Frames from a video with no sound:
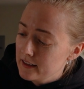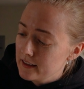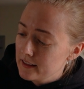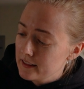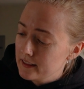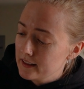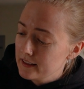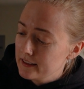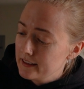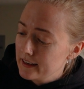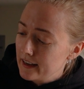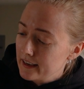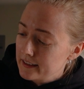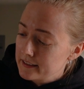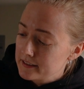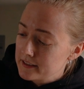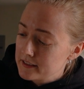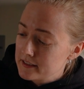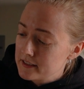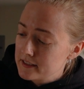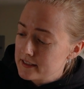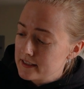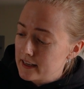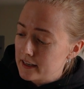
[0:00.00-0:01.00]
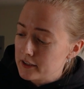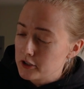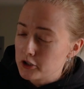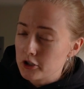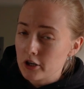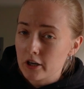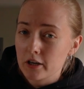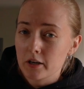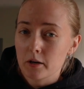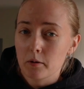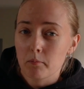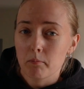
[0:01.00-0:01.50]
The next
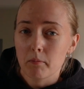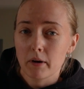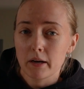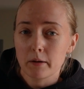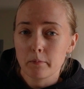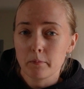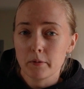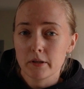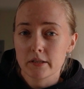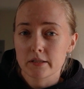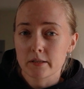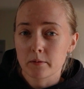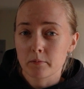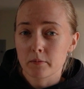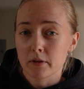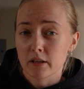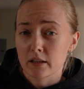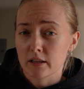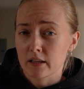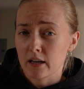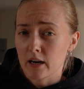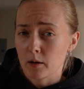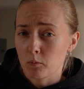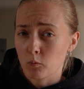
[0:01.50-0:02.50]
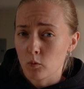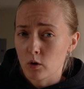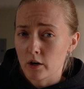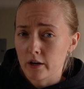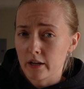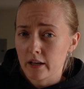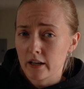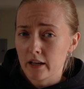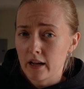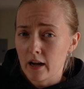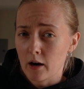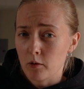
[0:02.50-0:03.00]
section might be something that I'm
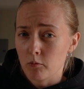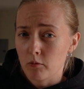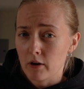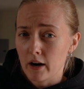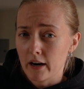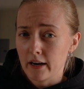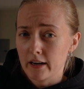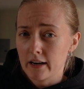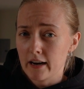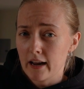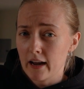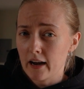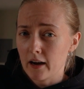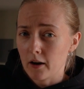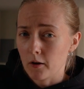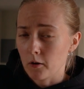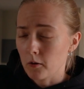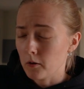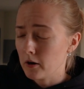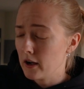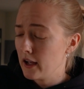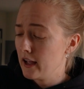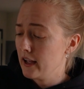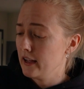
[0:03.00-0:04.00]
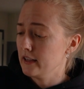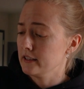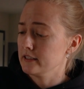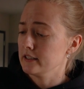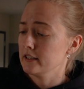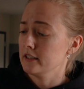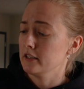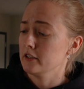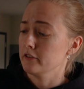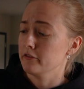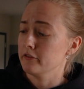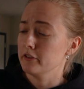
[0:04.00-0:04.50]
working out right now, and
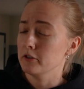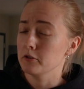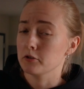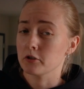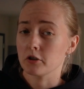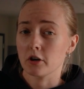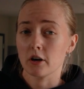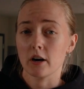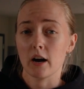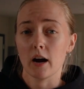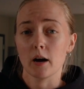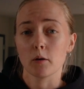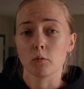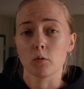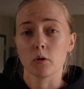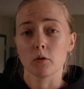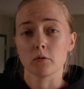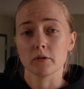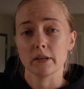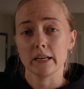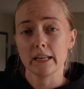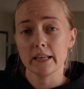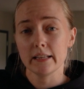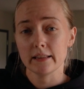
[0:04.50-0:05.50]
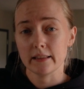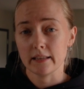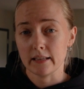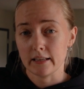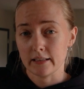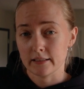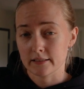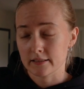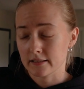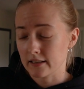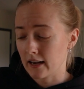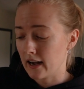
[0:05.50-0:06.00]
in the future I won't need
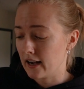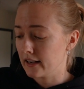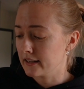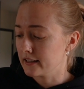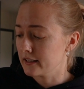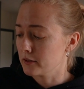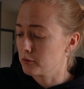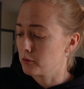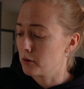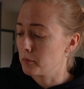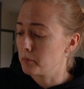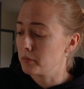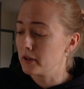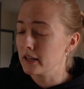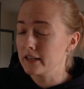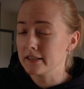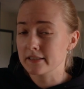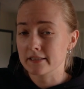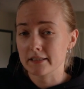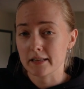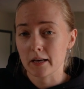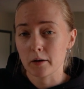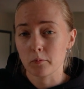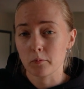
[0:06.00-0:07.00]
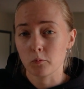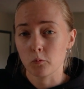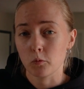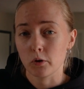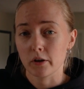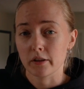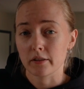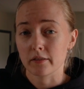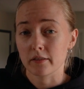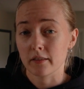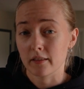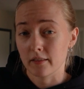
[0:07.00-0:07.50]
these. I can replace them
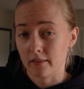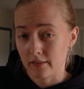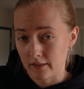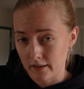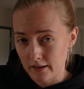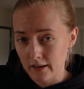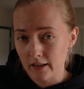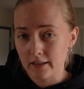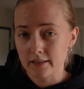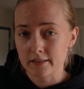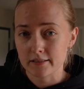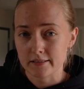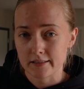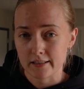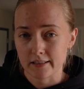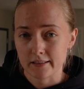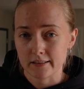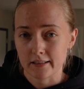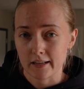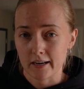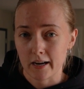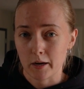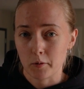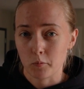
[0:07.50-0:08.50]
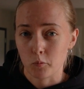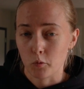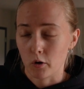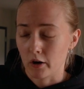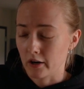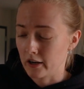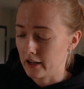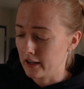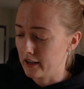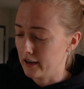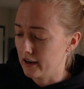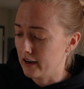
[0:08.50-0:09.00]
with the next thing that I'm
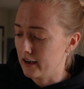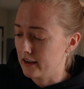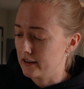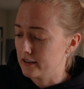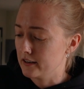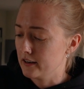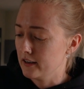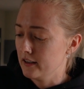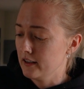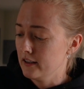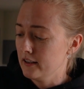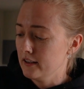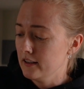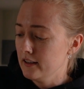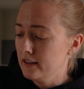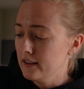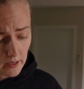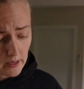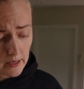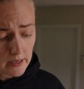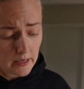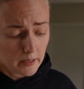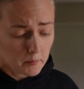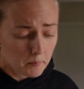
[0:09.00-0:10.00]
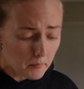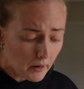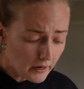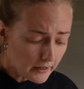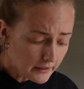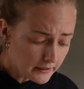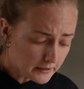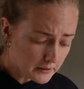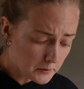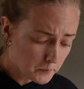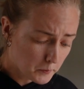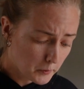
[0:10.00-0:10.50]
working on. In my
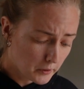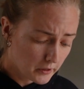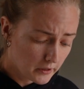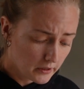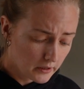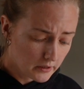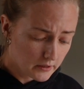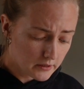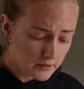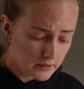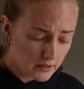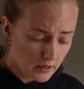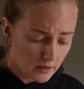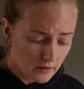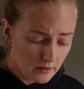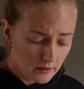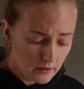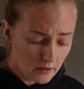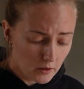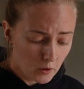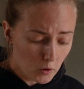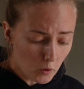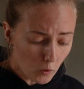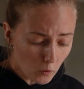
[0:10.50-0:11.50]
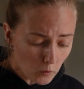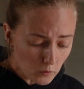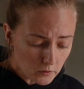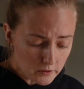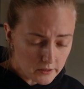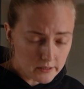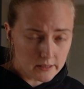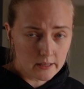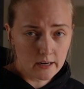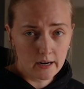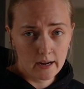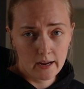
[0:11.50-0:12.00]
experience, the
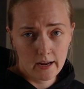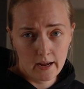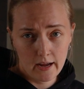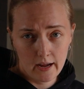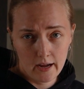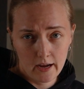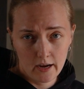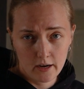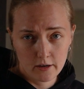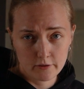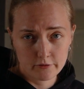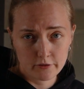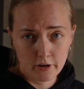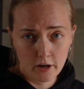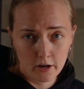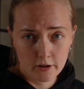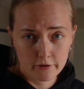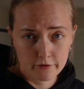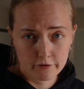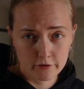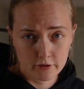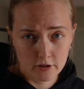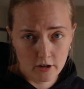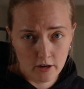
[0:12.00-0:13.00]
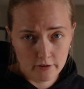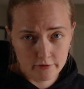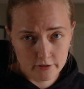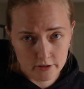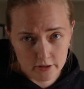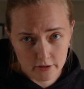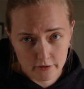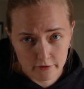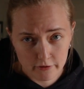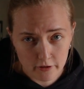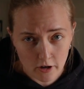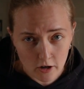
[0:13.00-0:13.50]
goals that I have are forever
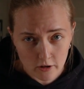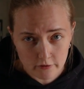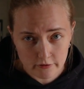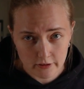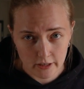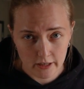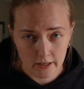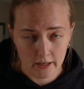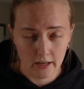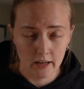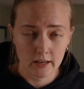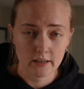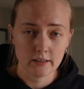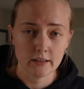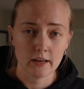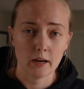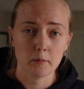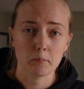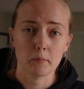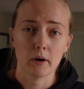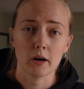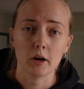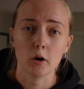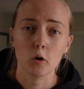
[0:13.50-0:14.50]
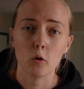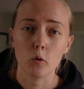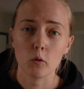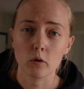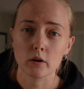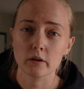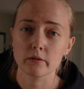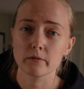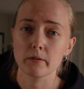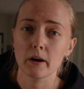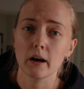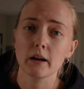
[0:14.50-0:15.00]
evolving, and yet my
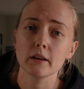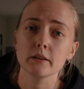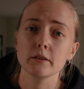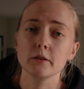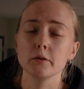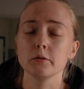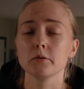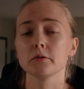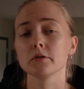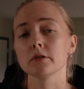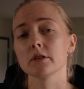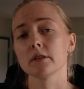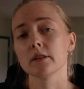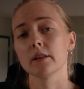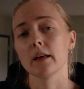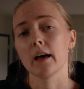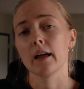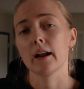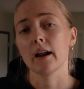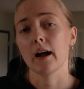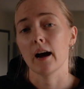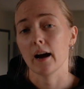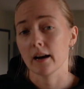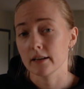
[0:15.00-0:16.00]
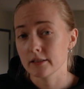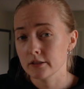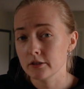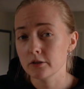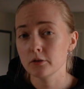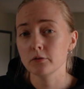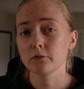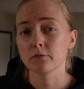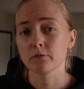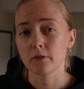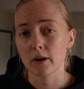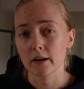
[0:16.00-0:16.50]
core values that I
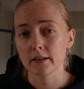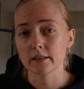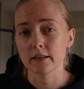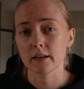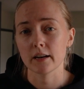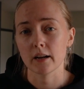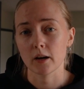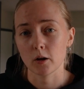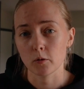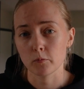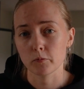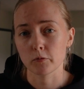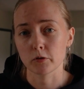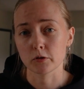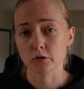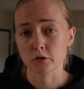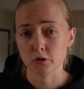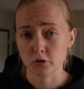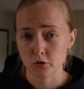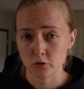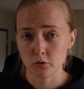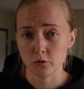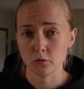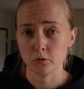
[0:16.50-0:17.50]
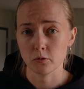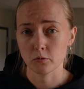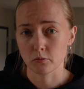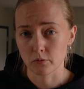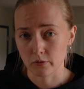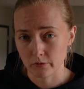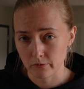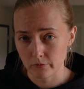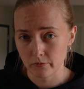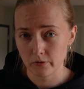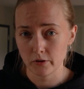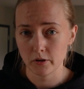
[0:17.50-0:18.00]
do find it helpful to
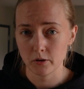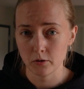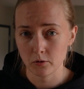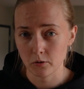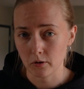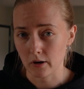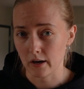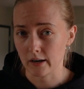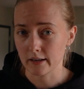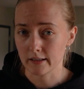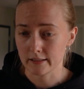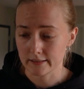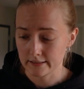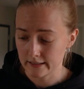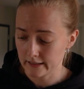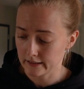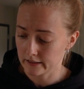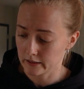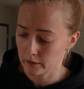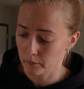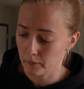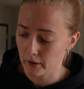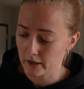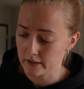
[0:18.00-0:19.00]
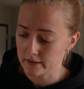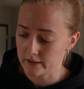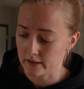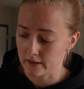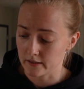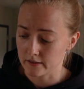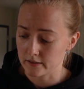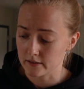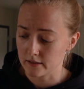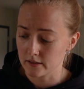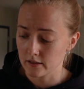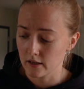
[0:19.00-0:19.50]
review on a daily
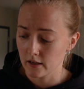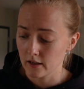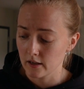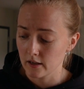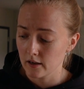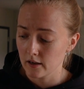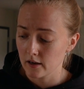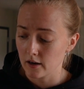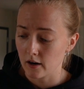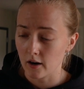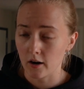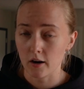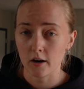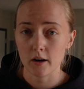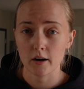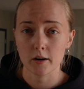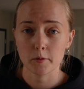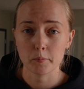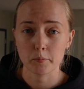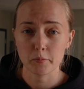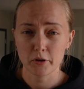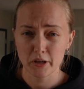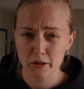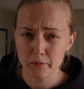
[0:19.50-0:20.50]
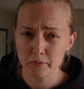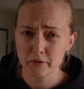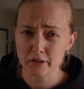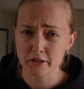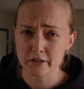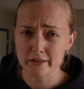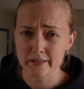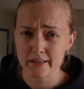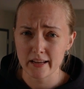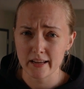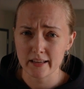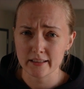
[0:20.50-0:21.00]
basis are pretty much
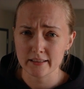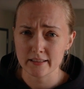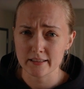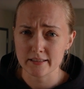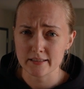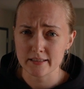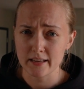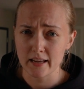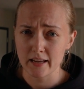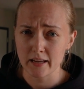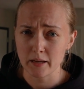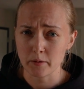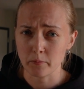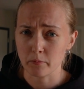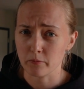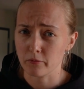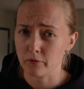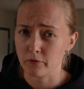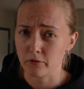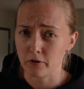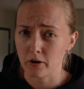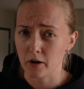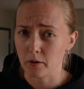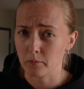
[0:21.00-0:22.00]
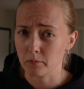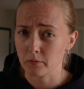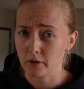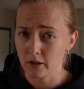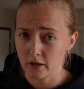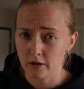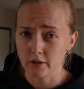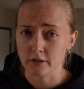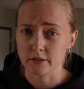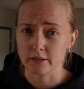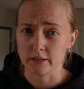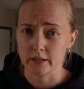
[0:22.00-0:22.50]
staying the same from
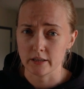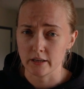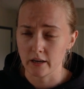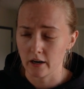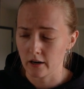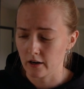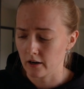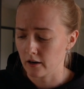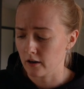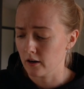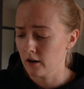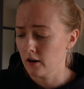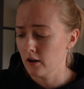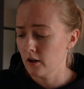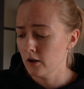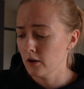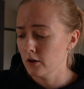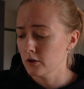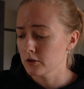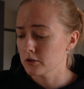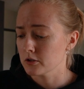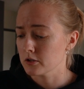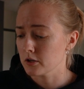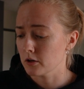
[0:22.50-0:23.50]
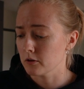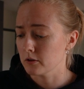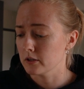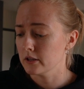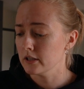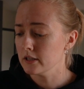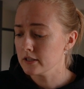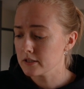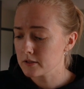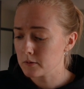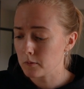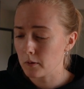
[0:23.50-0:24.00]
year to year. So in
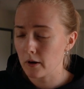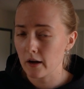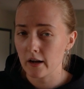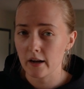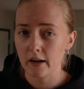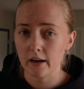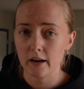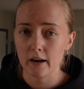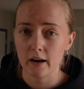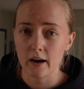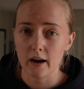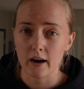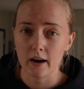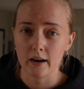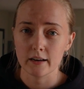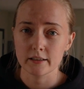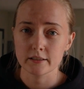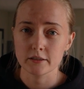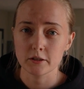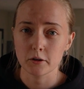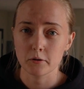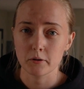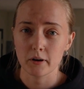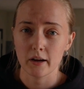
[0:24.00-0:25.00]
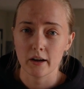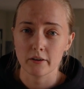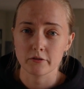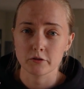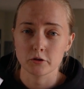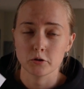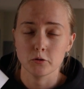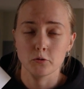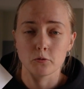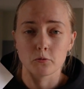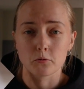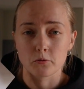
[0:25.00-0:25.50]
this way, I don't have
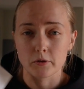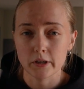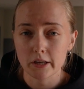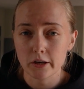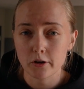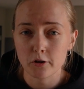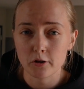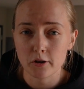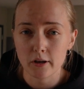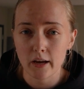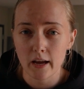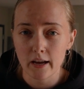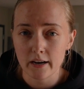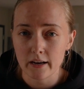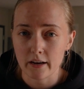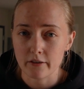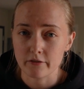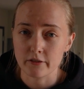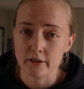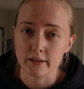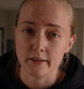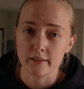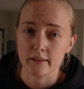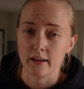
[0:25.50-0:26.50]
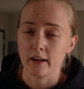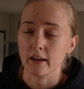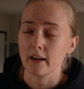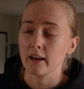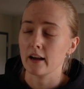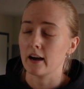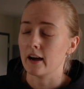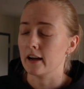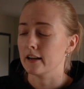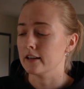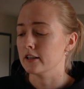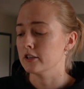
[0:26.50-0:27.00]
to recreate
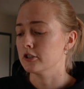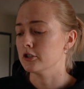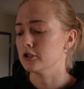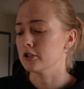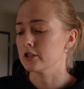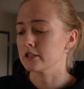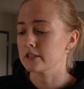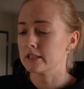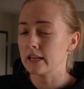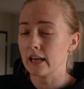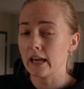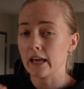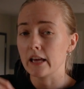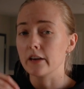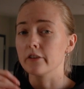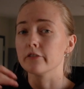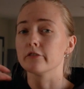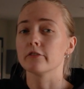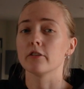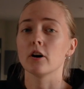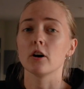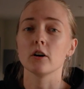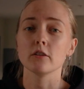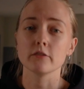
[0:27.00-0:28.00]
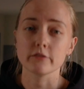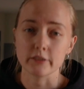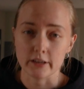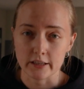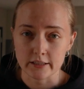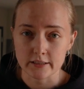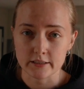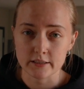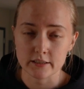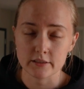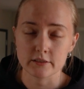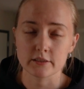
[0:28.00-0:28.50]
everything, I can just evolve
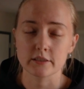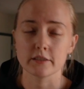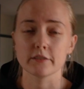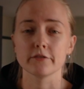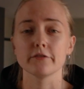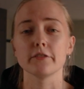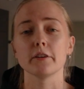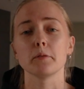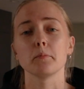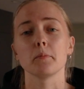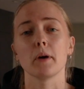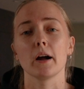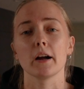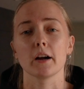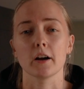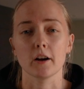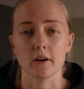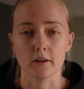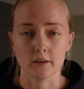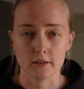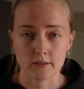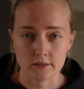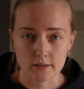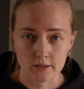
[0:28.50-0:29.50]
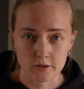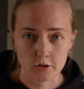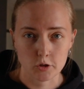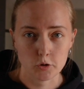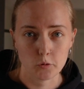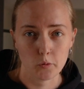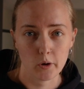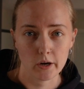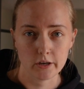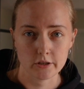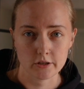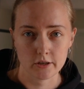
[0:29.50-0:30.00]
it to fit my current
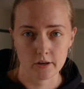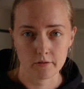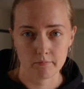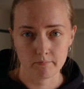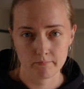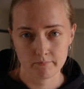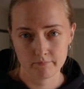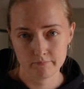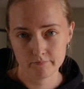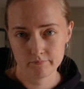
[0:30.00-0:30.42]
situation.